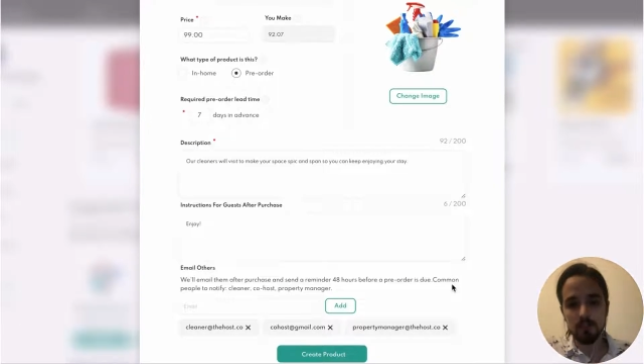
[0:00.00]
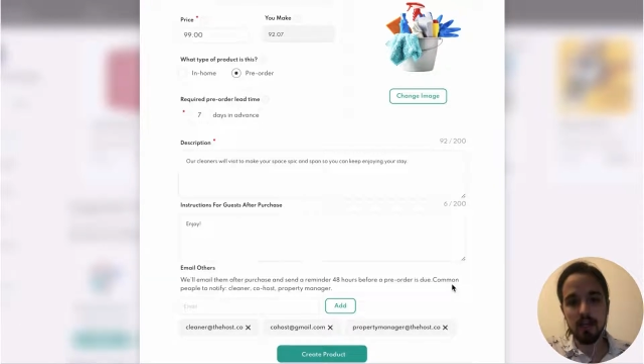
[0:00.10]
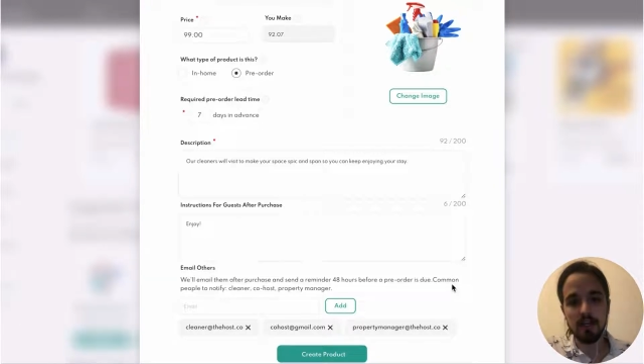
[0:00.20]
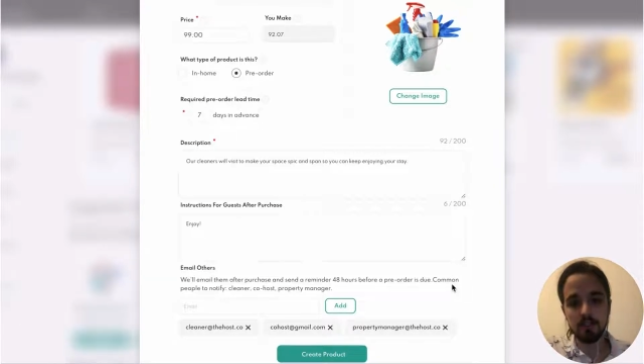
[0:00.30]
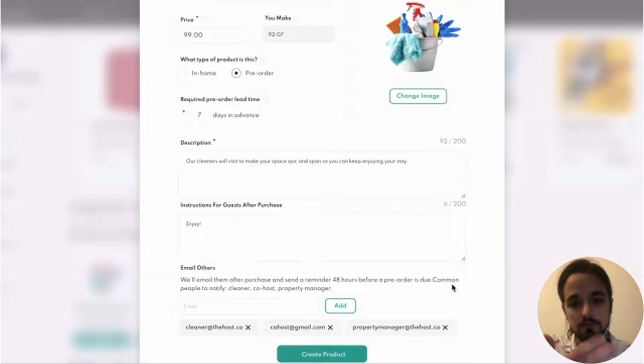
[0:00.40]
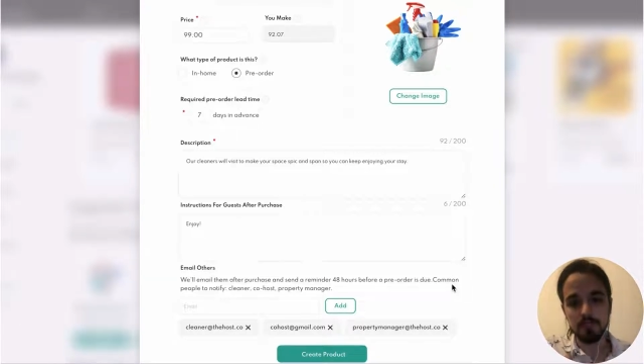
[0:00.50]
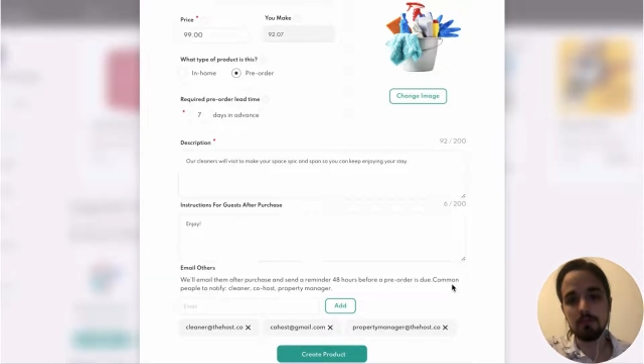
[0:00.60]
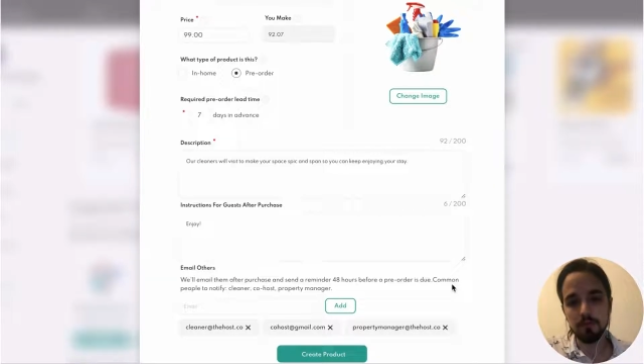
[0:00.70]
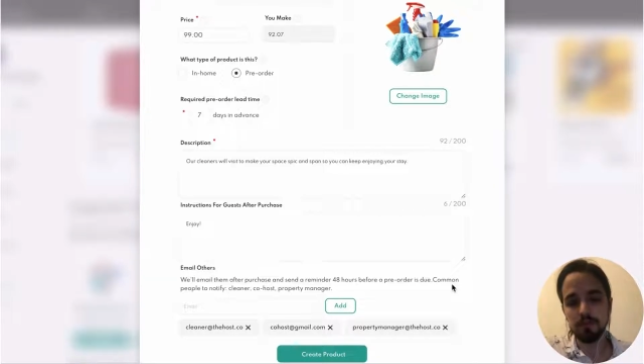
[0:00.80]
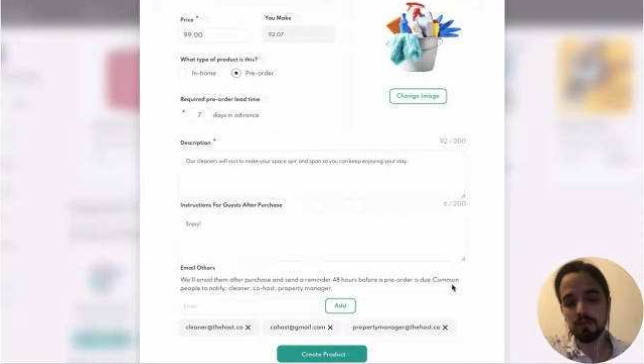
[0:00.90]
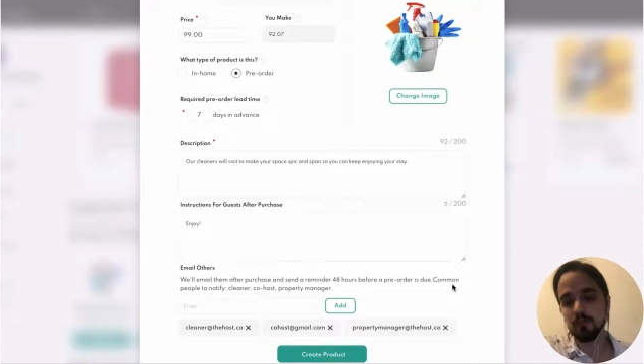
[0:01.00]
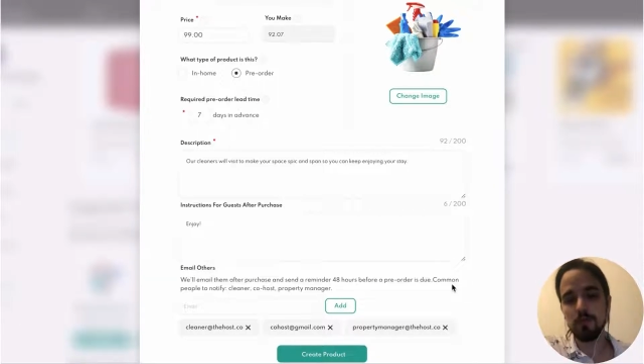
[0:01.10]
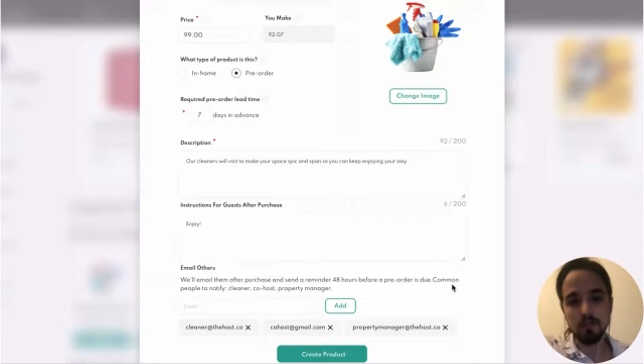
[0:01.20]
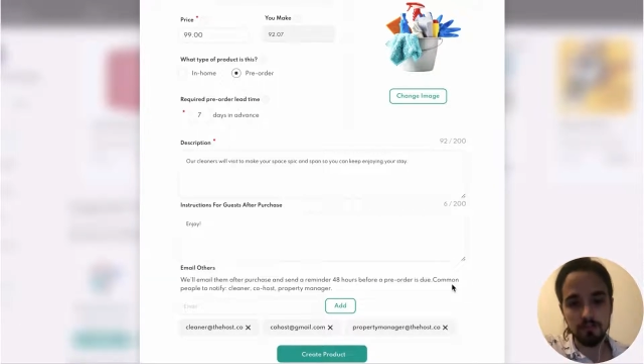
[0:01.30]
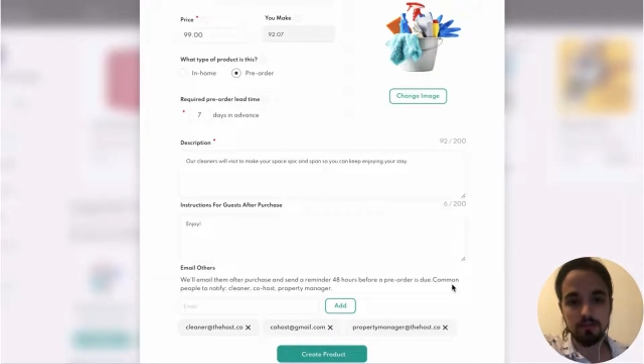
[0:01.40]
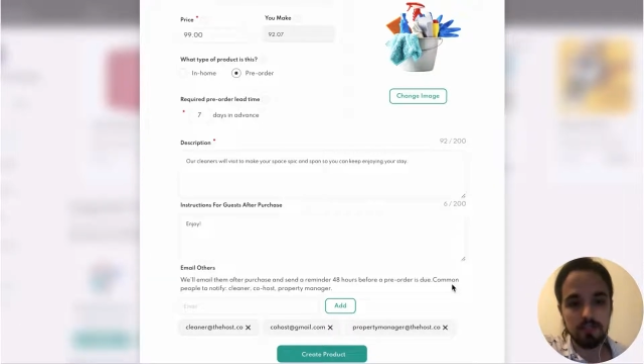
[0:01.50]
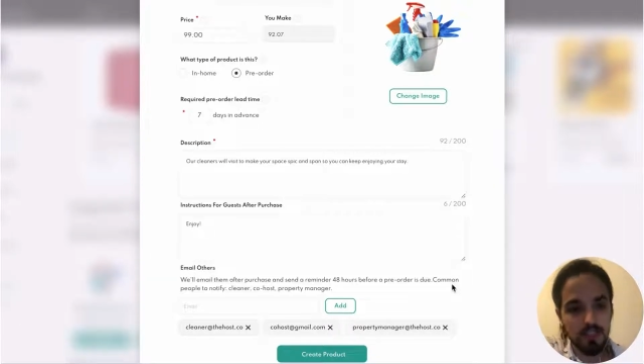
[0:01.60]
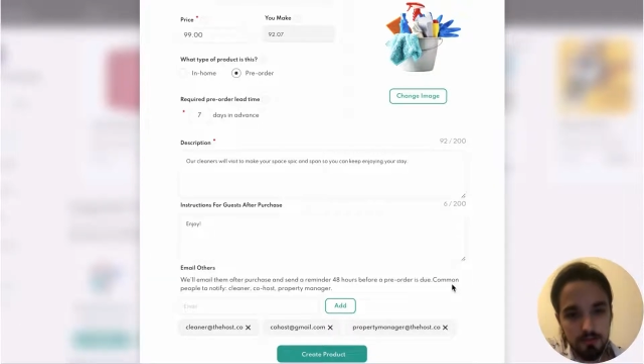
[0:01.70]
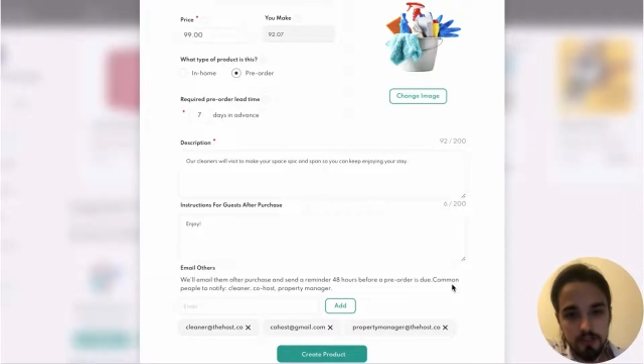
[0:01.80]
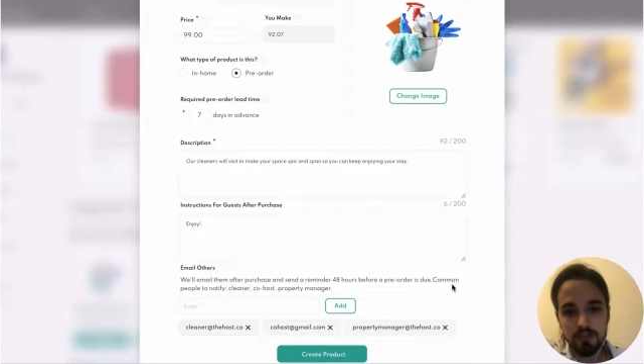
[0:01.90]
add as many people as you want. I
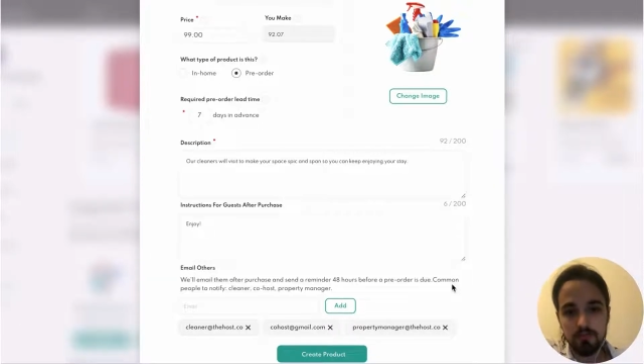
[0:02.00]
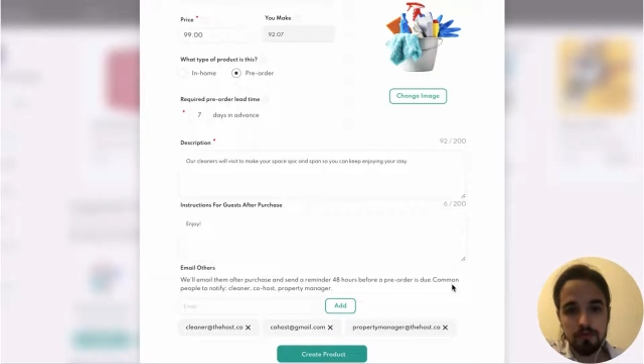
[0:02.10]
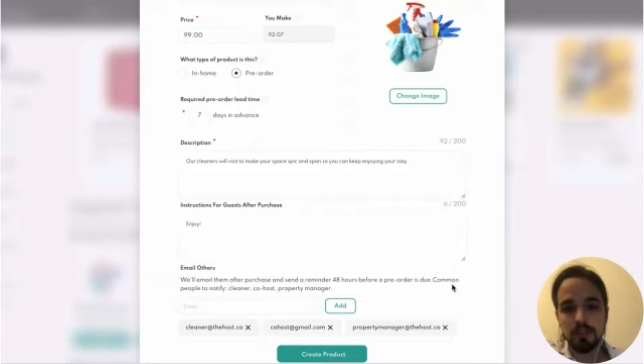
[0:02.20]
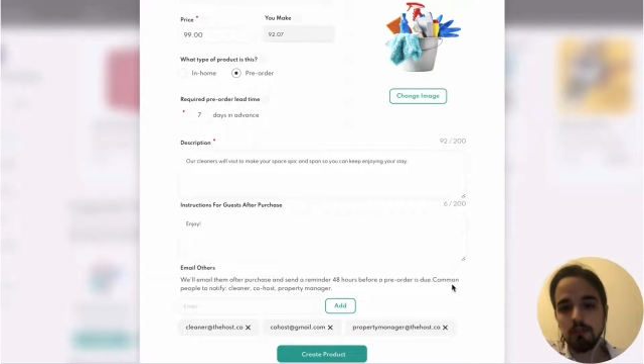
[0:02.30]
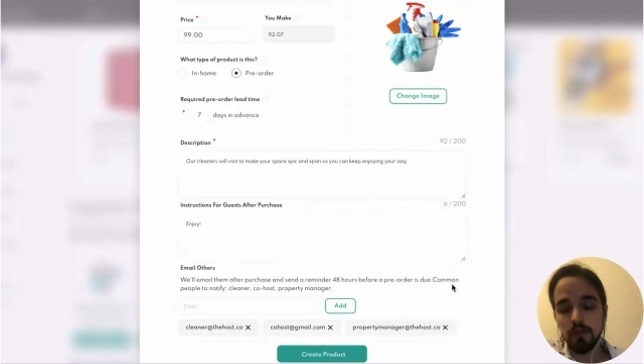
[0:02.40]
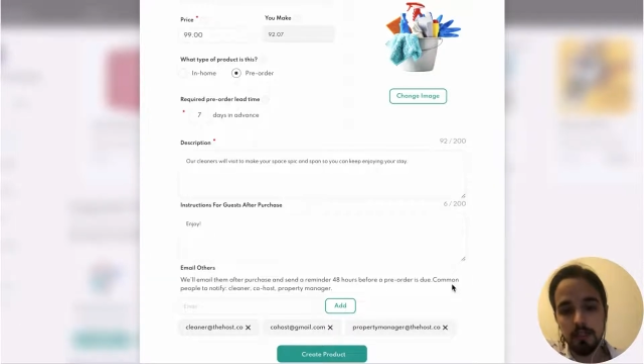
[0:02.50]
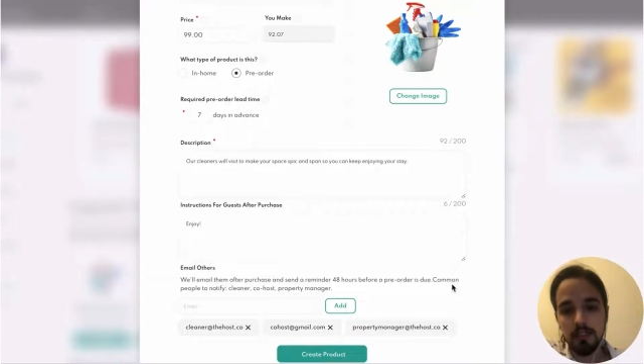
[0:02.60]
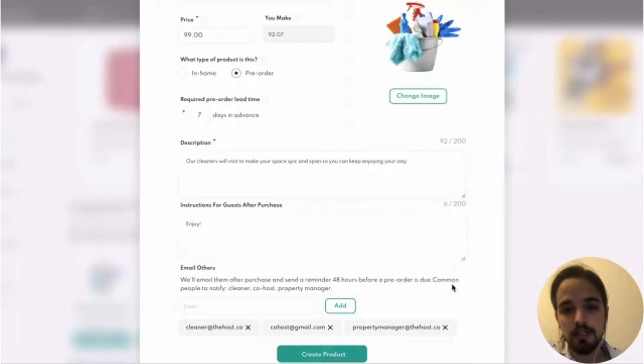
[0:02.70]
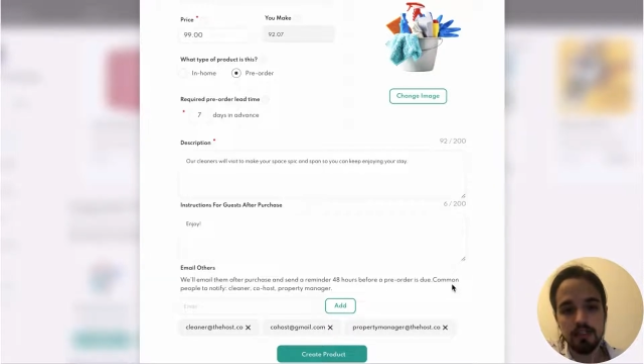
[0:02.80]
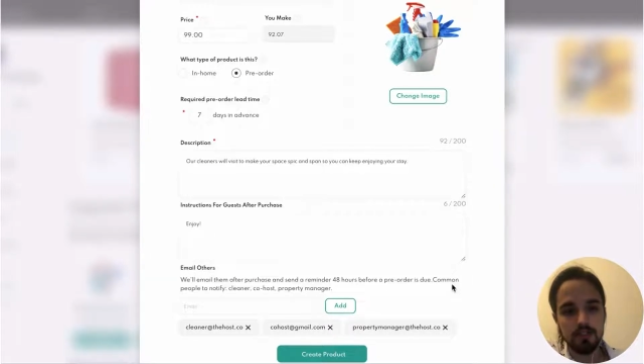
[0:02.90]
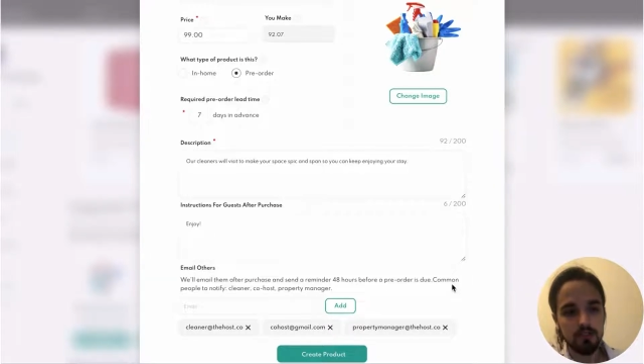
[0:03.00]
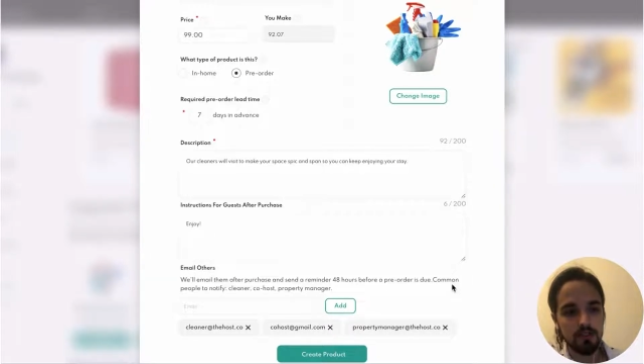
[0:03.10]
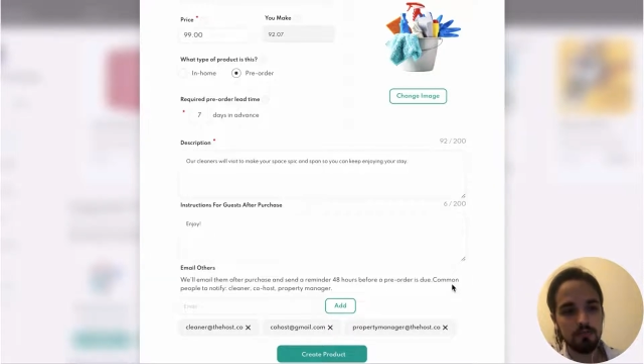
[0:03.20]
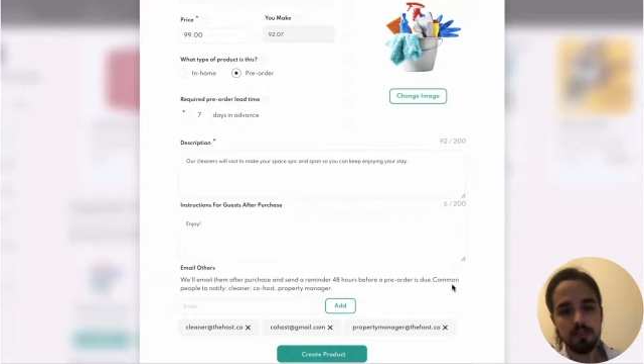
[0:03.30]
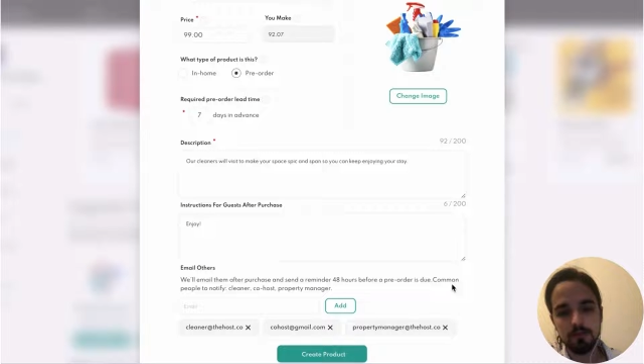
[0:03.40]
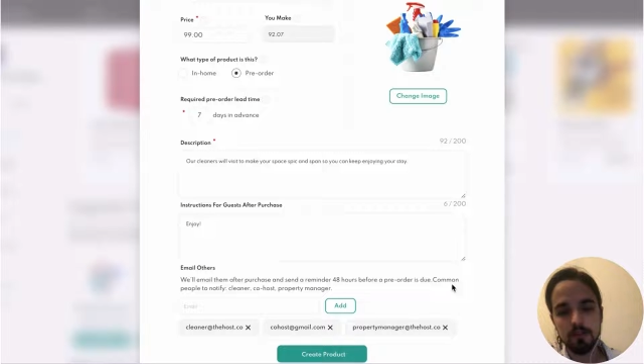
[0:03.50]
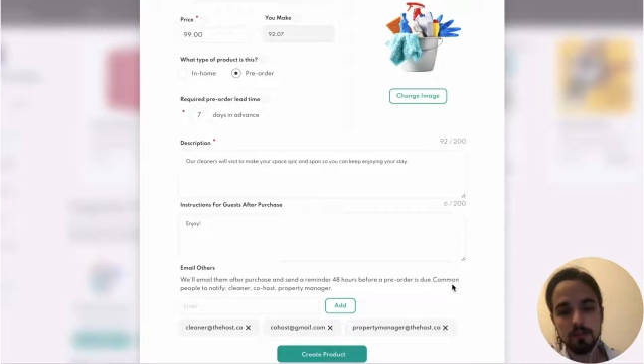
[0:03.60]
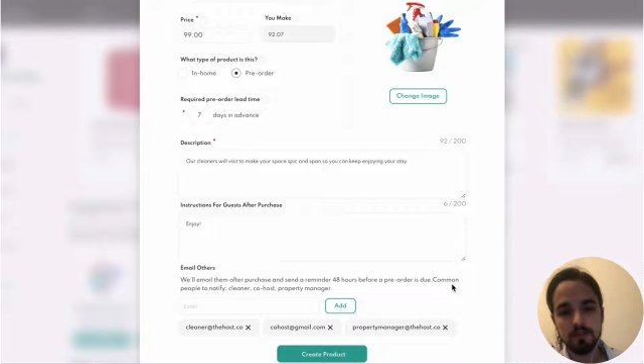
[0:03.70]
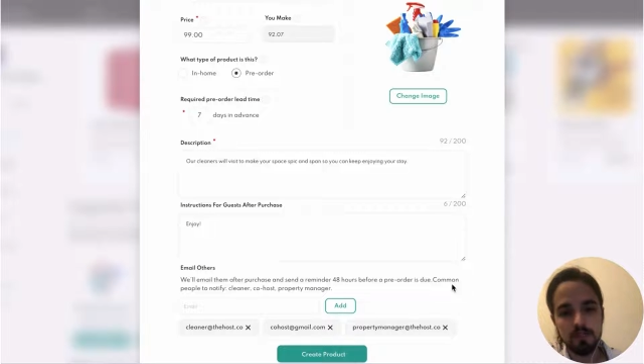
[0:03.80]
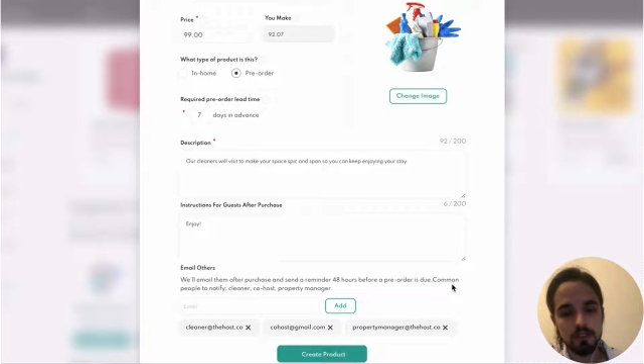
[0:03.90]
mean, that's really great, and that's one of the best parts
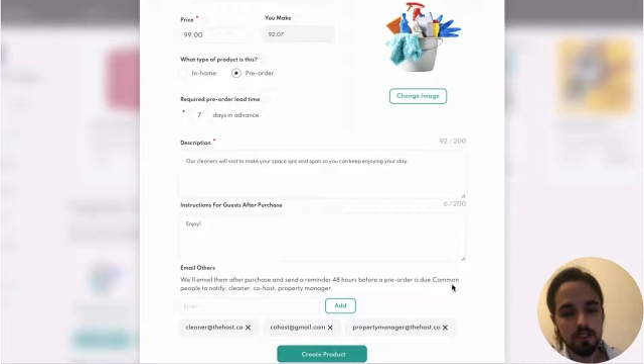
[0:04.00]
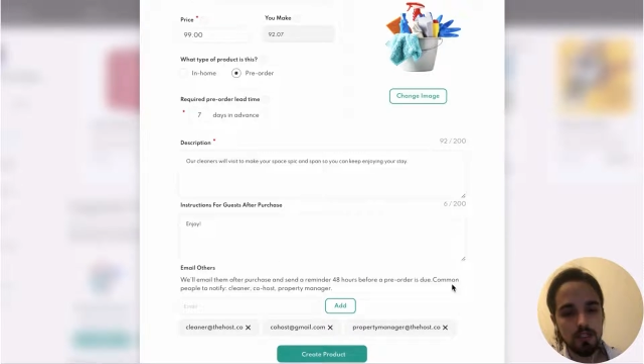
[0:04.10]
of it.